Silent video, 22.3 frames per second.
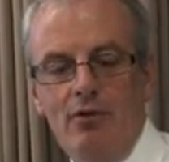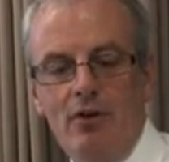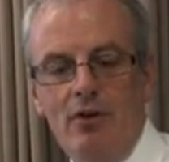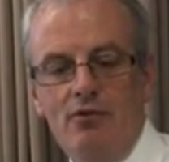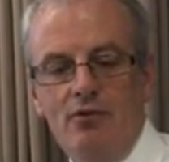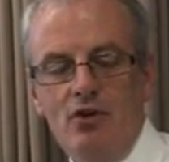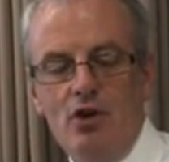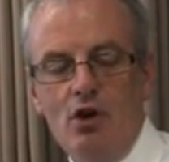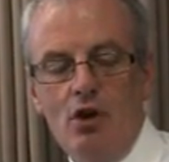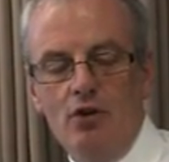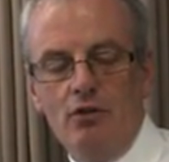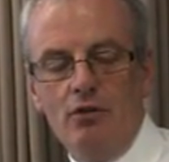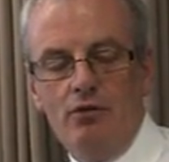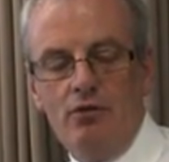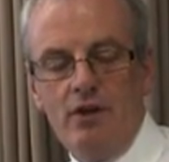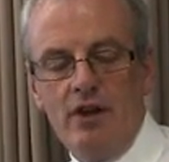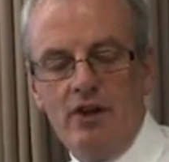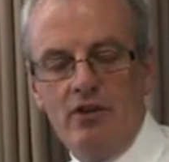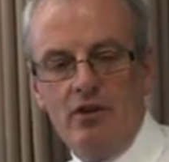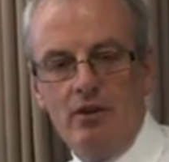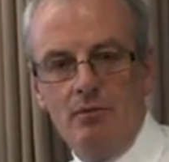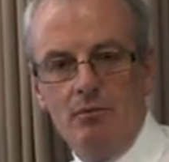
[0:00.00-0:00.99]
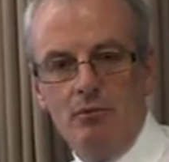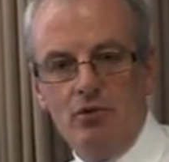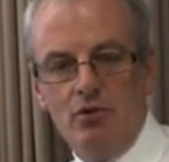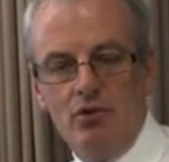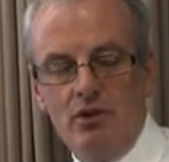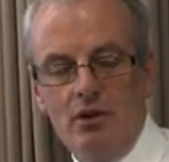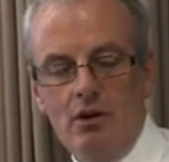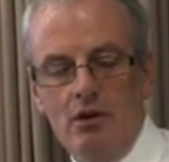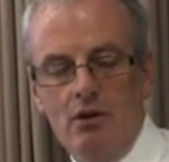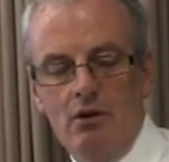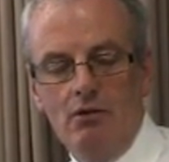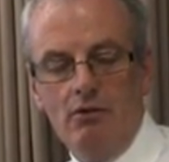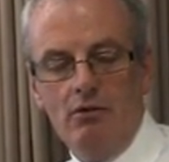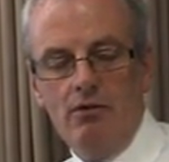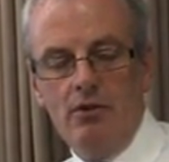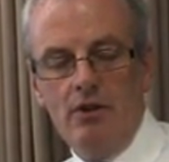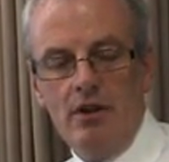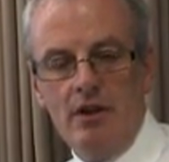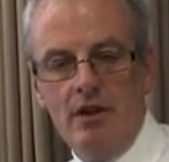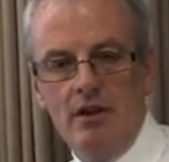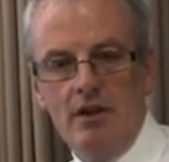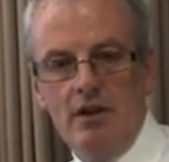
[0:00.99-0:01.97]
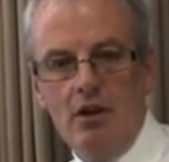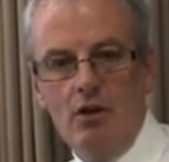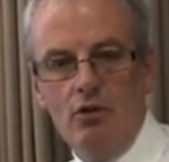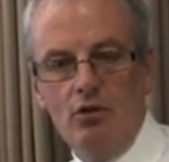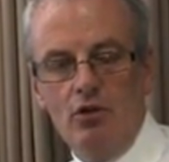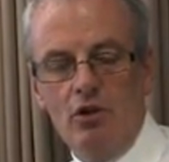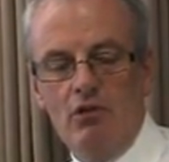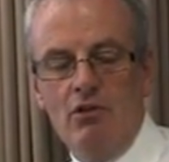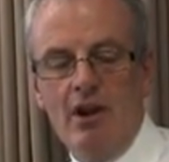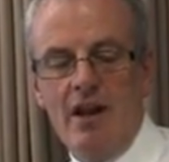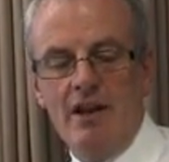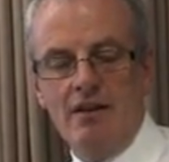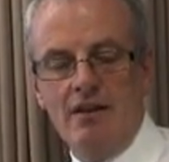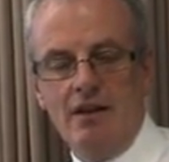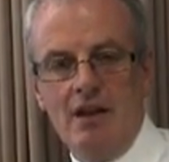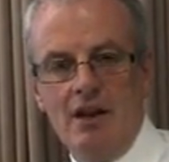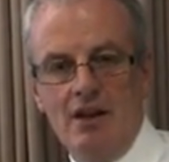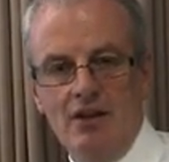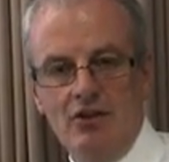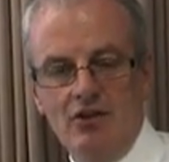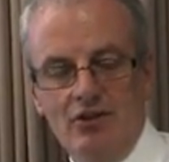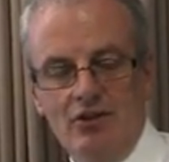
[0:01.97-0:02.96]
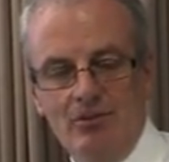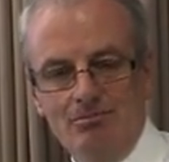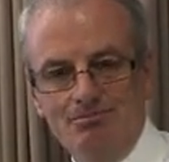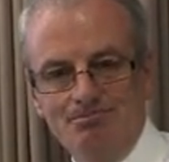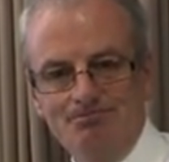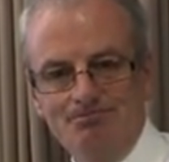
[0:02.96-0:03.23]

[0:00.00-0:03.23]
50-odd victims of the Haut-de-Garenne case.